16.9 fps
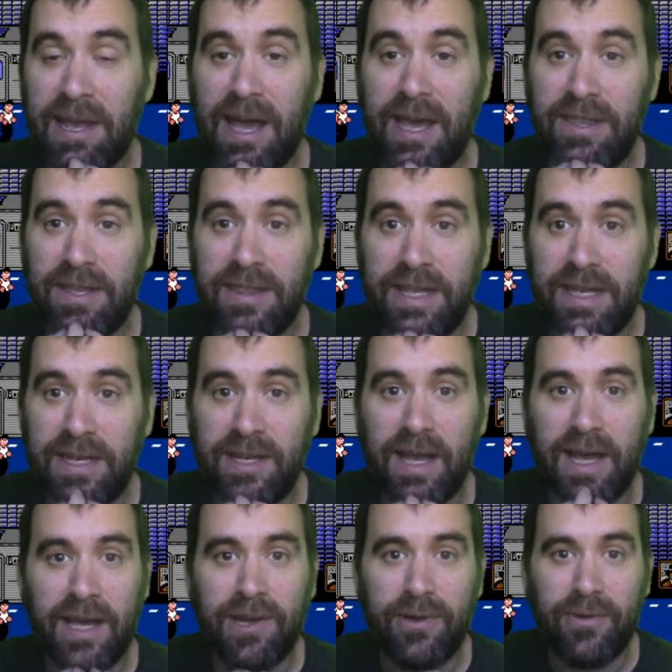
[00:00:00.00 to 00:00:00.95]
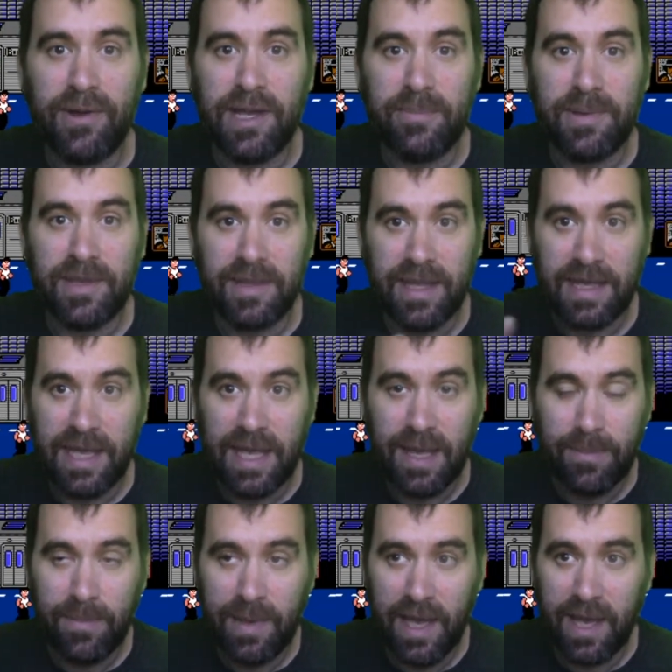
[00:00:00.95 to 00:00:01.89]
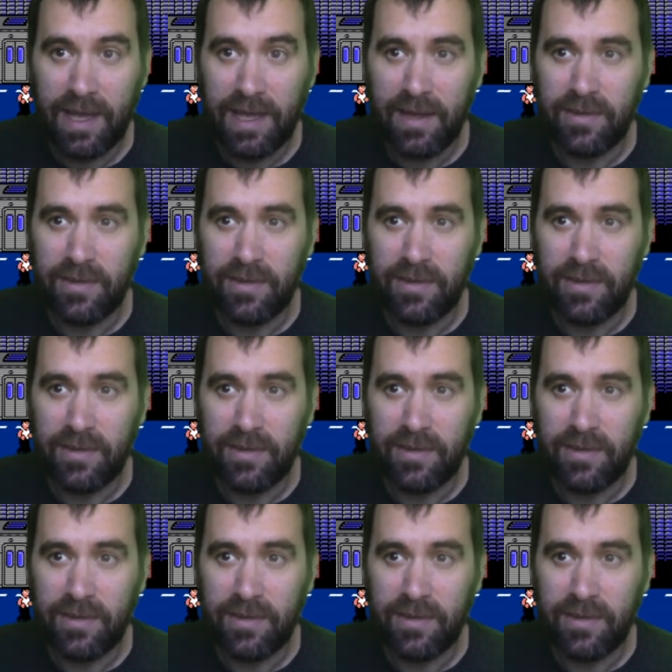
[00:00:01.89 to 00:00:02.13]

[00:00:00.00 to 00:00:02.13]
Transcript: I thought they'd gone away, but they came back.